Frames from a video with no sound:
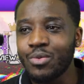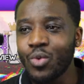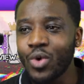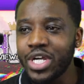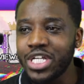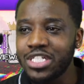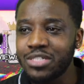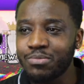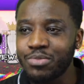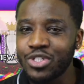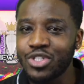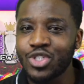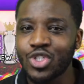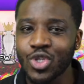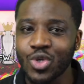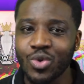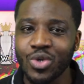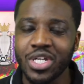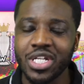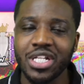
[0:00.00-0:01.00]
what he's been
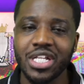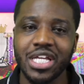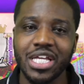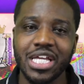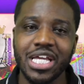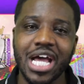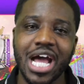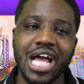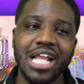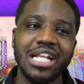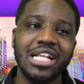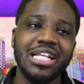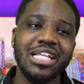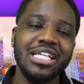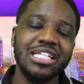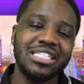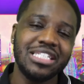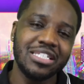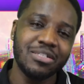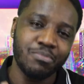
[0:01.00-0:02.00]
doing, at
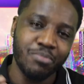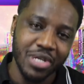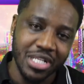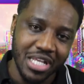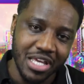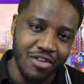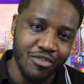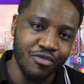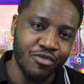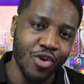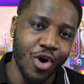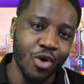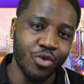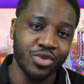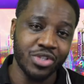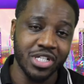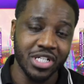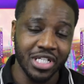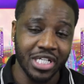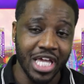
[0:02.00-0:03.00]
least he's been involved
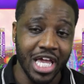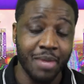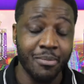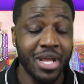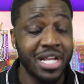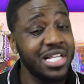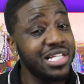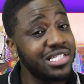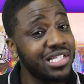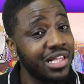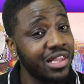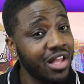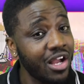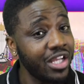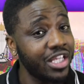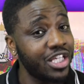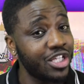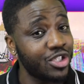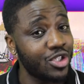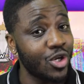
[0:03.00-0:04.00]
in the game. And he's
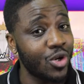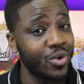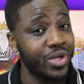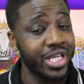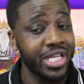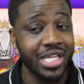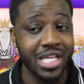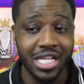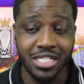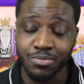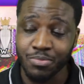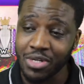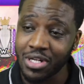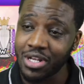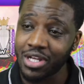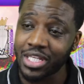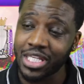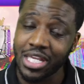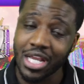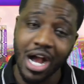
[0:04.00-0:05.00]
lucky though. He has been
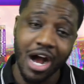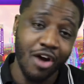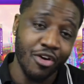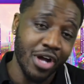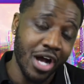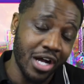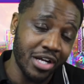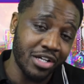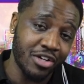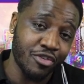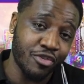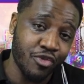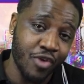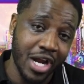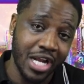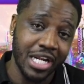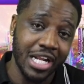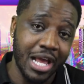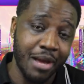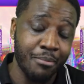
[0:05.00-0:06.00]
lucky. Under
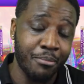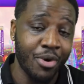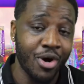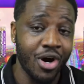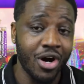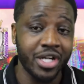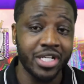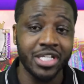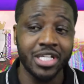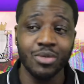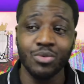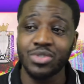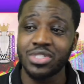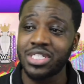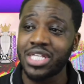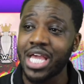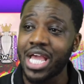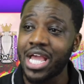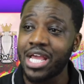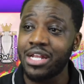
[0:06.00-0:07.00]
Frank Lampard, he was
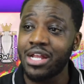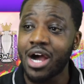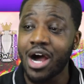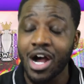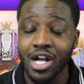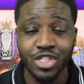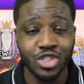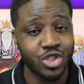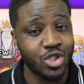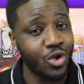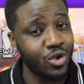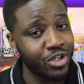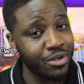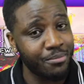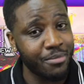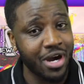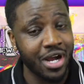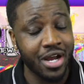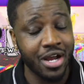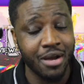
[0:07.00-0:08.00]
getting untold
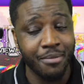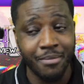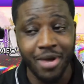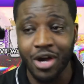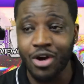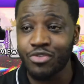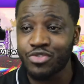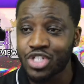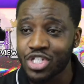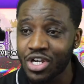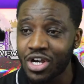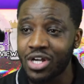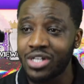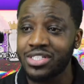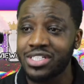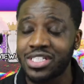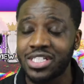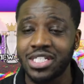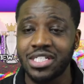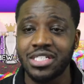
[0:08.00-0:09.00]
amount of
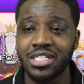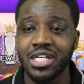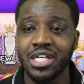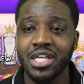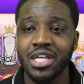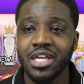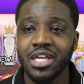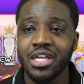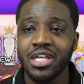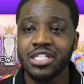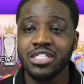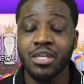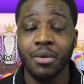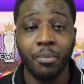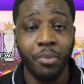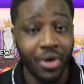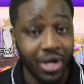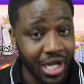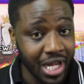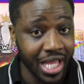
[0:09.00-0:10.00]
chances to
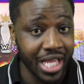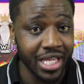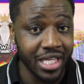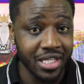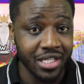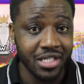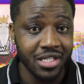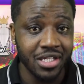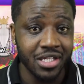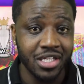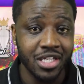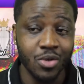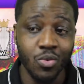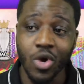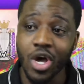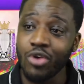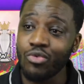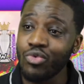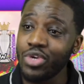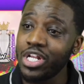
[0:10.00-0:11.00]
play. You
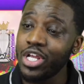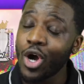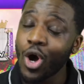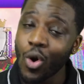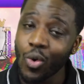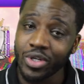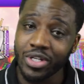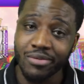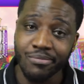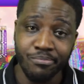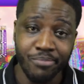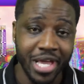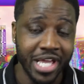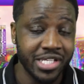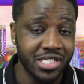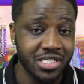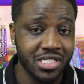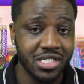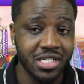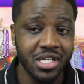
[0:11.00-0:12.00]
weren't really holding
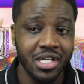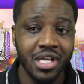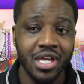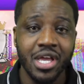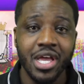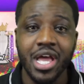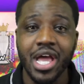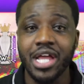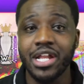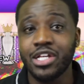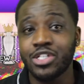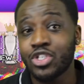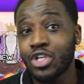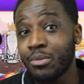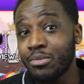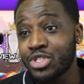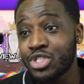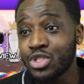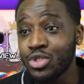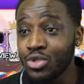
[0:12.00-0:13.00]
bench. And then
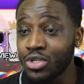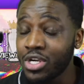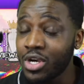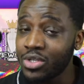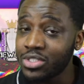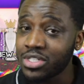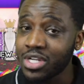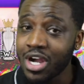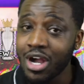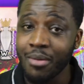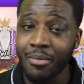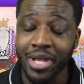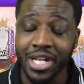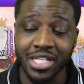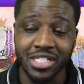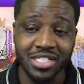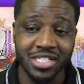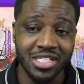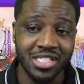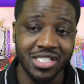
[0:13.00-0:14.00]
Thomas Tuchel's come and
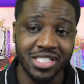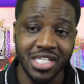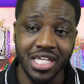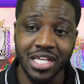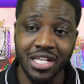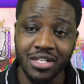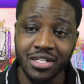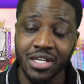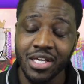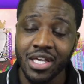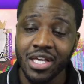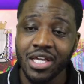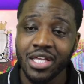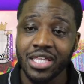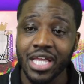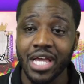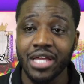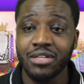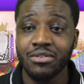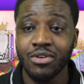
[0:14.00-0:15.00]
he's just seen
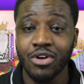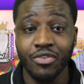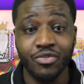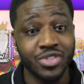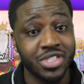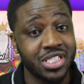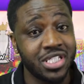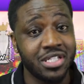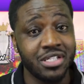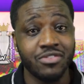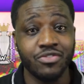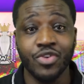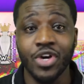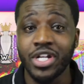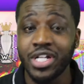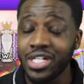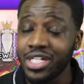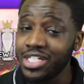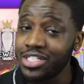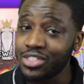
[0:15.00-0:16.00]
that obviously
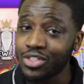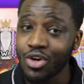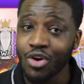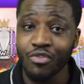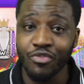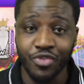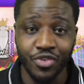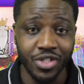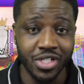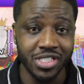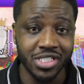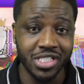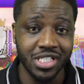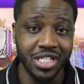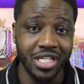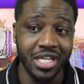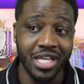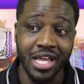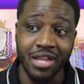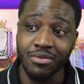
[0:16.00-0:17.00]
Werner needs confidence
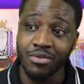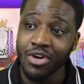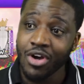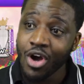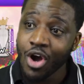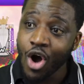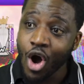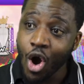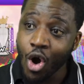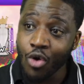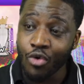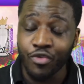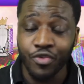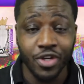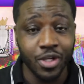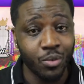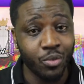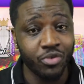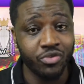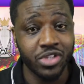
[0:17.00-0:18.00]
in it. And
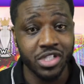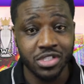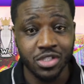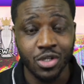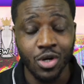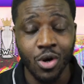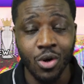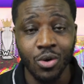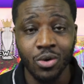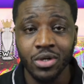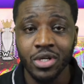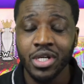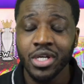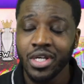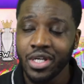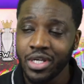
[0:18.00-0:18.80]
hopefully with this goal,